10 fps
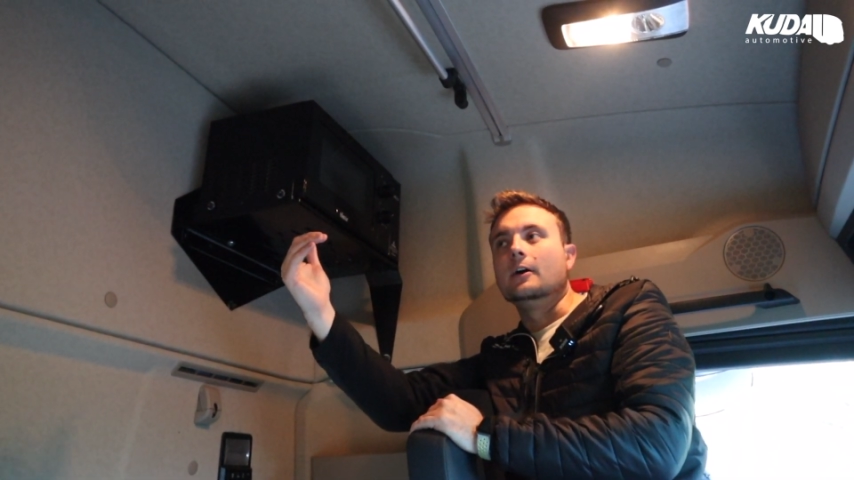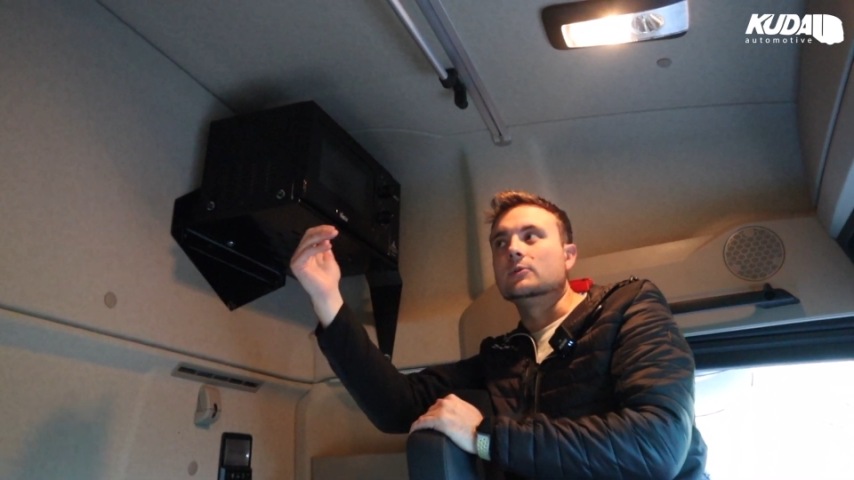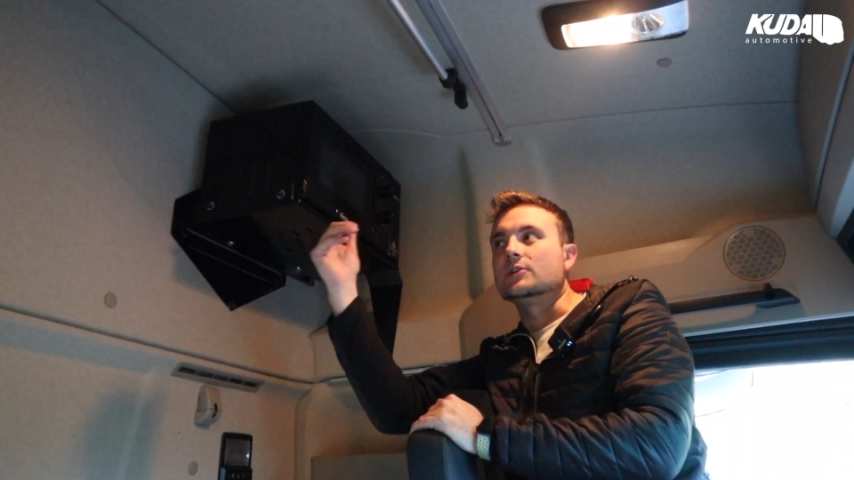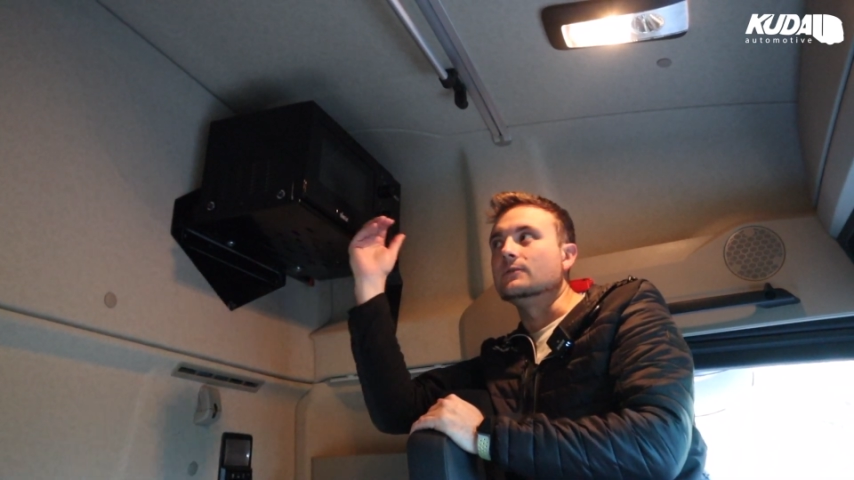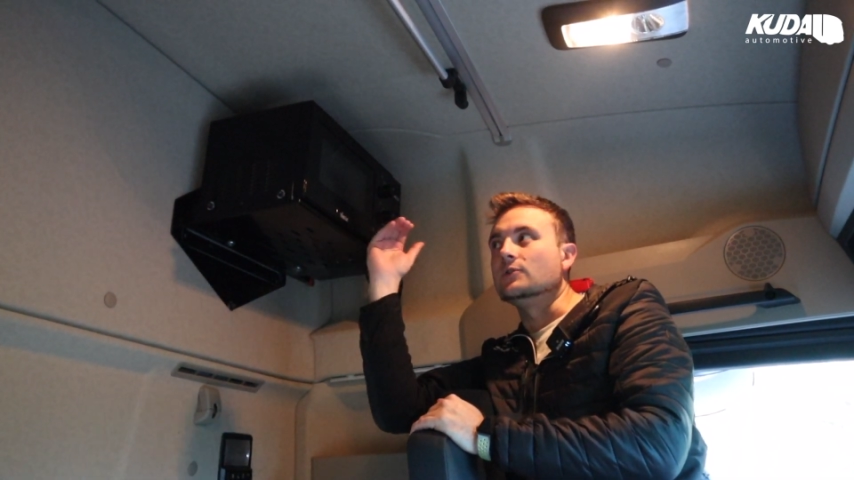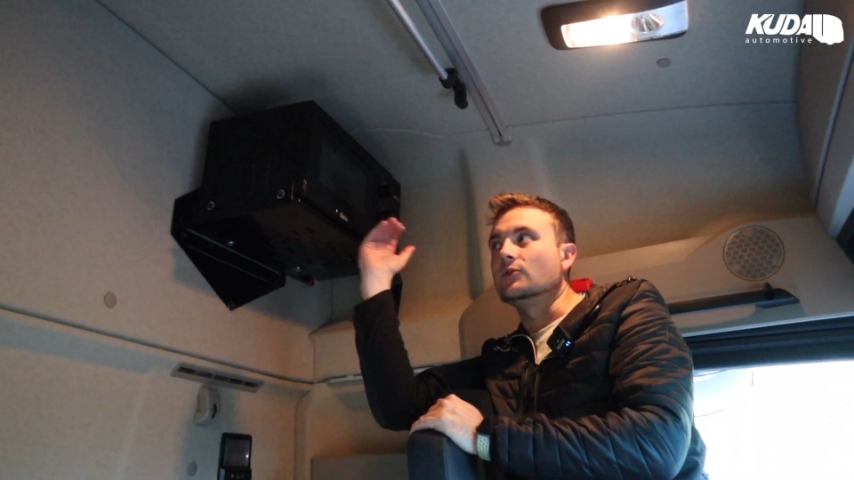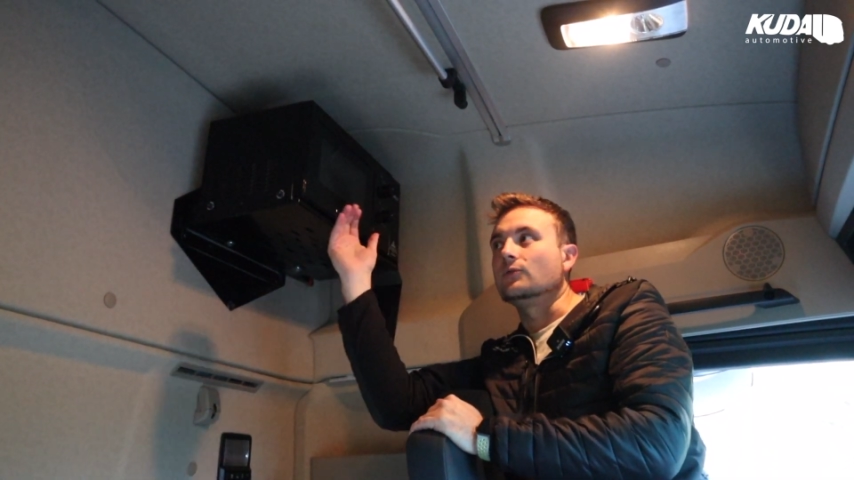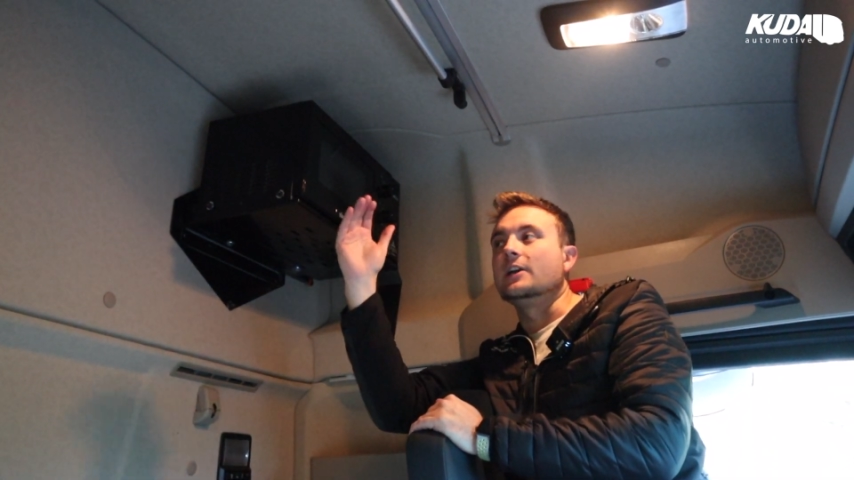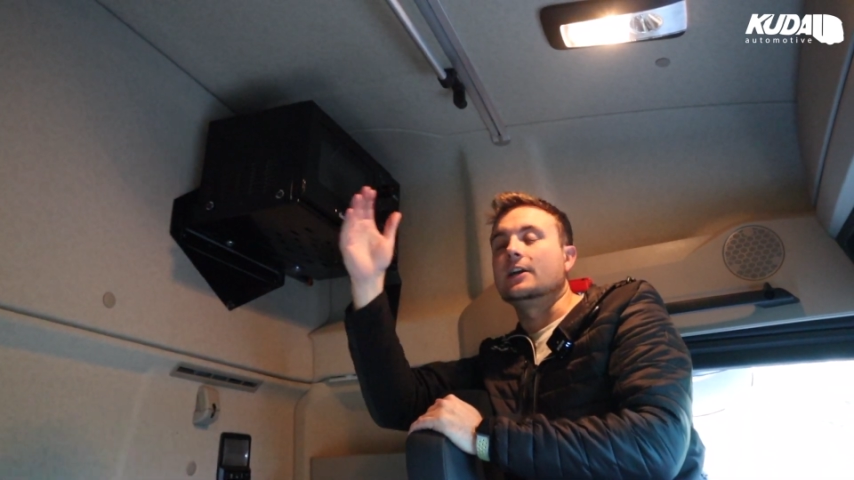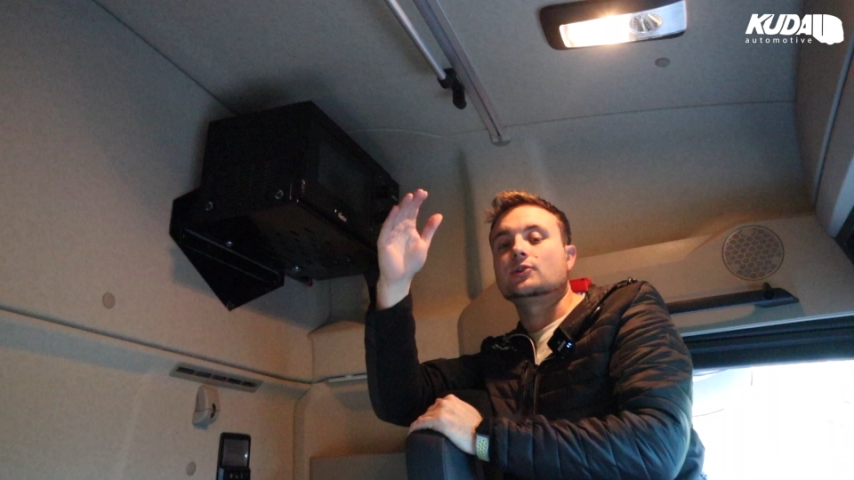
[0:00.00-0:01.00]
which gives you
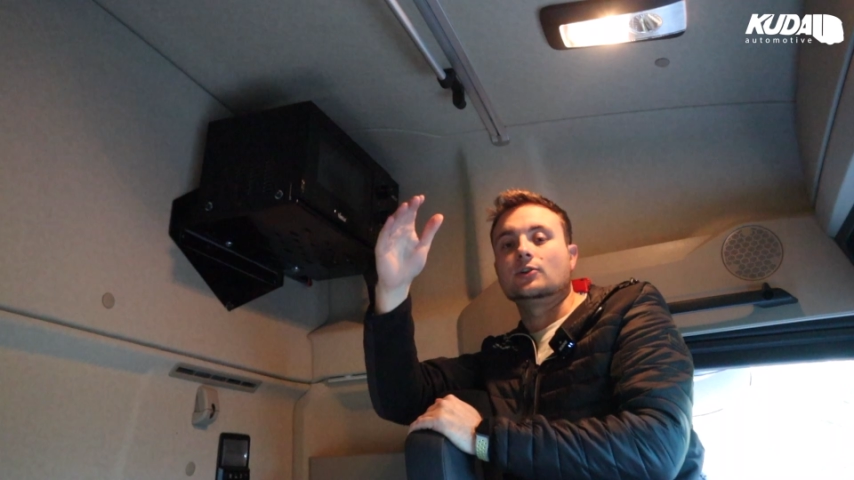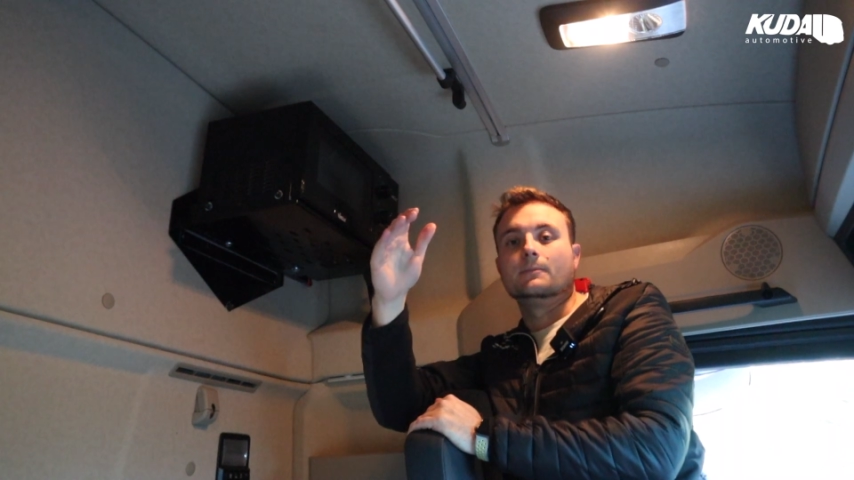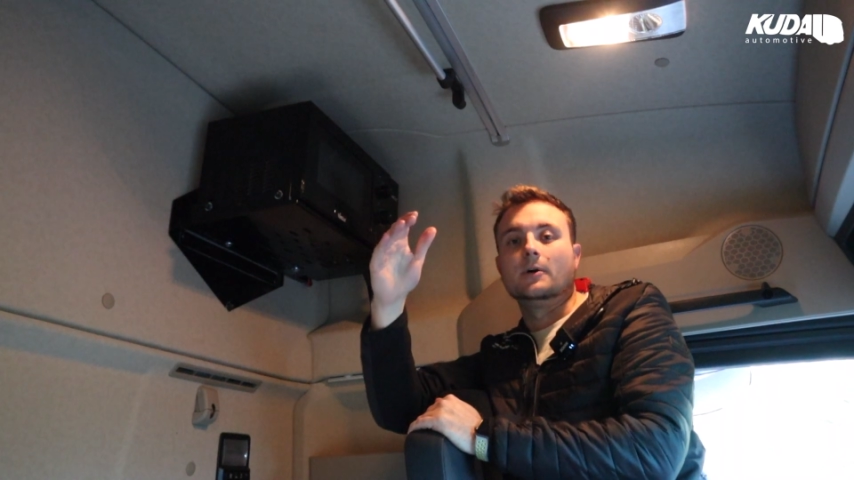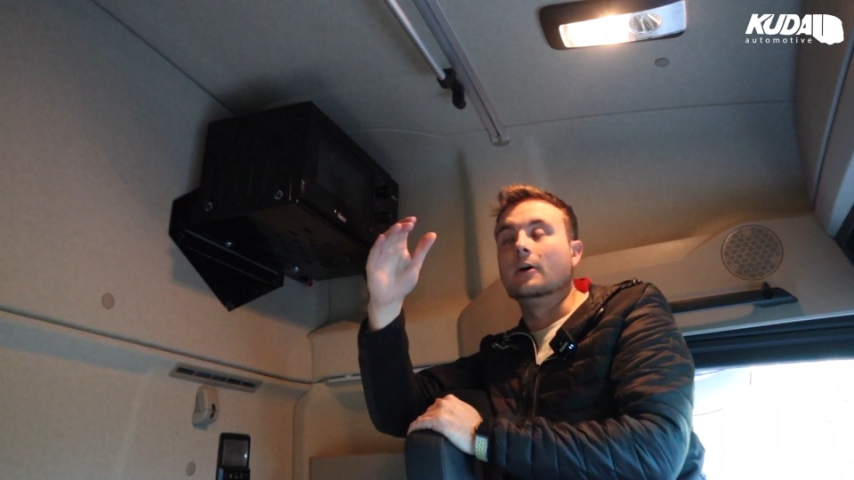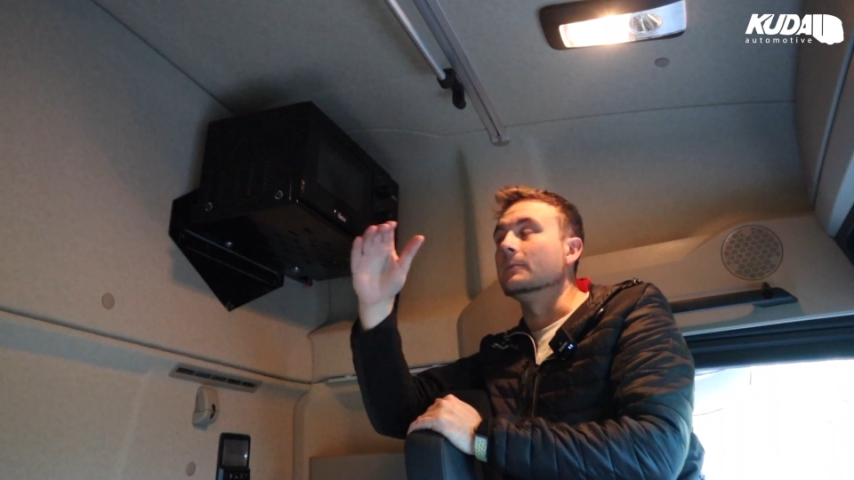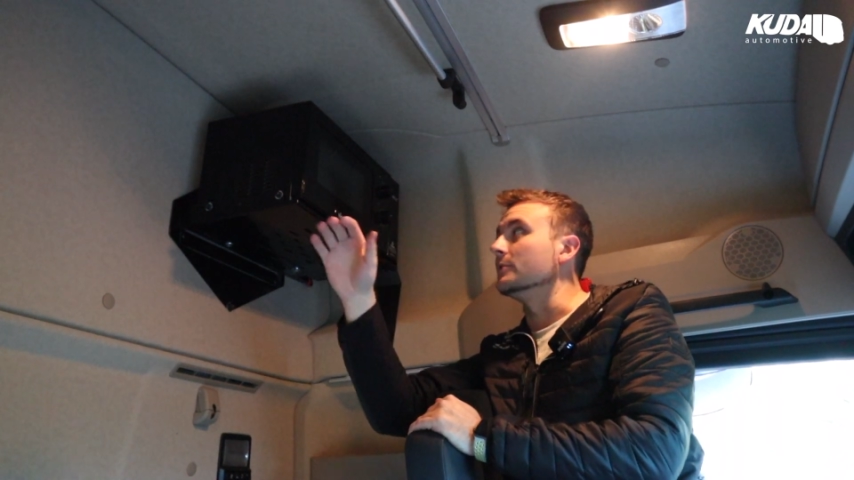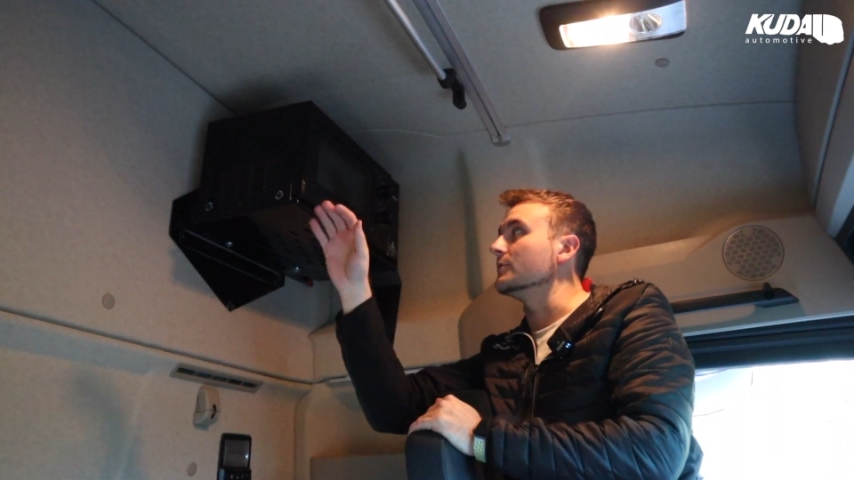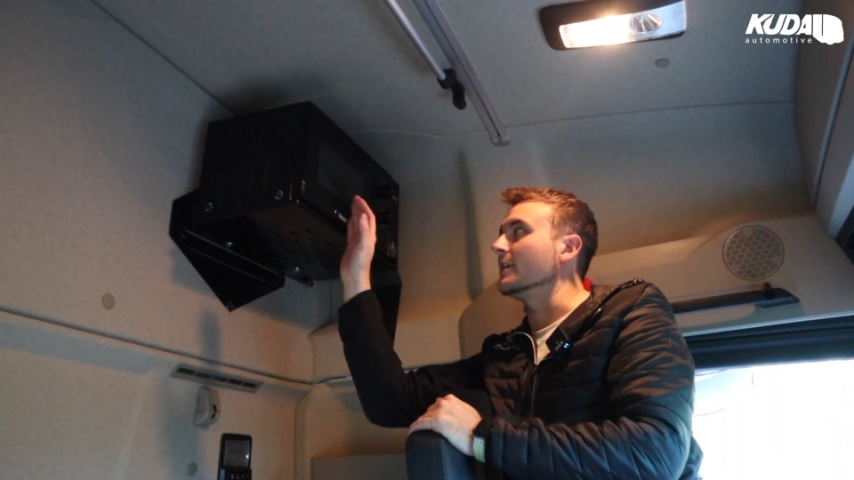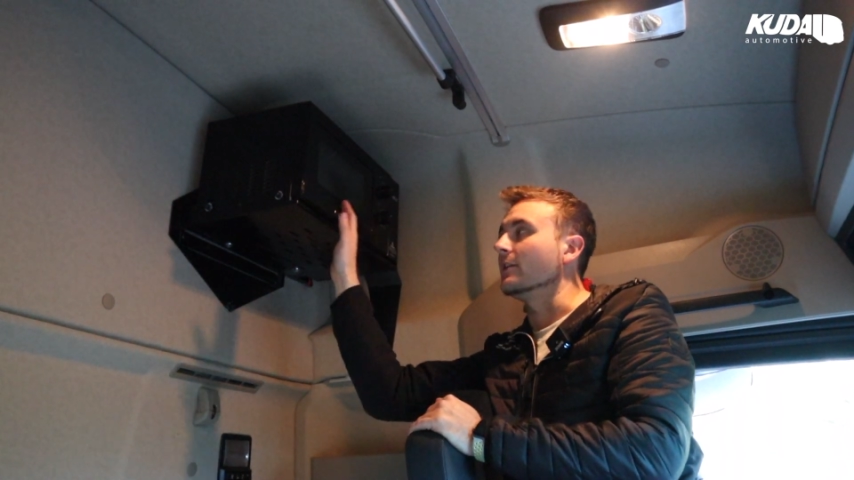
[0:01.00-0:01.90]
3 extra compartments,